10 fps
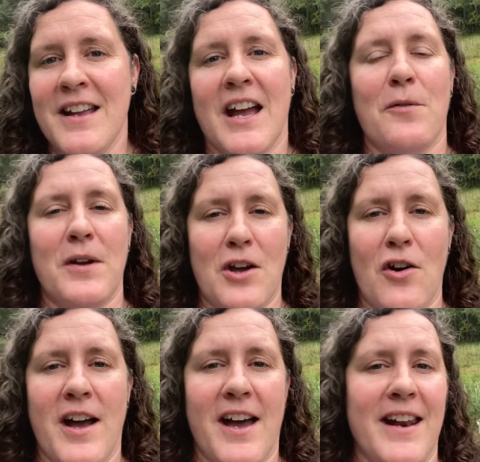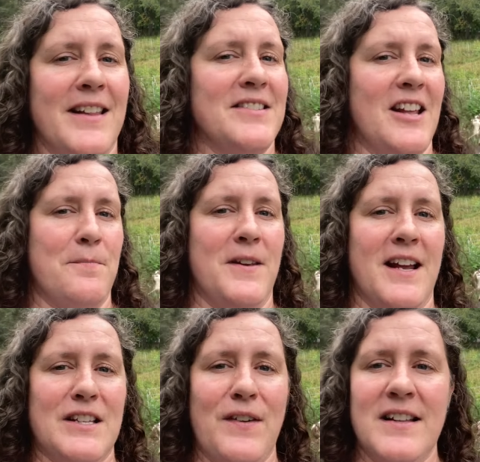and we'd go ahead and set up the
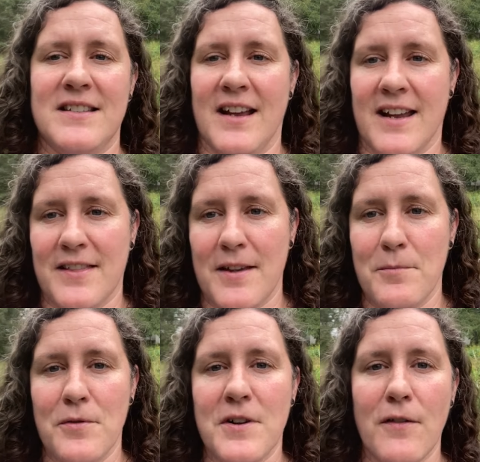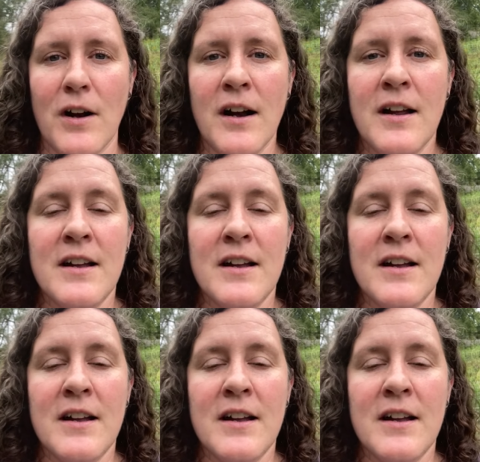next fence and get them moved over.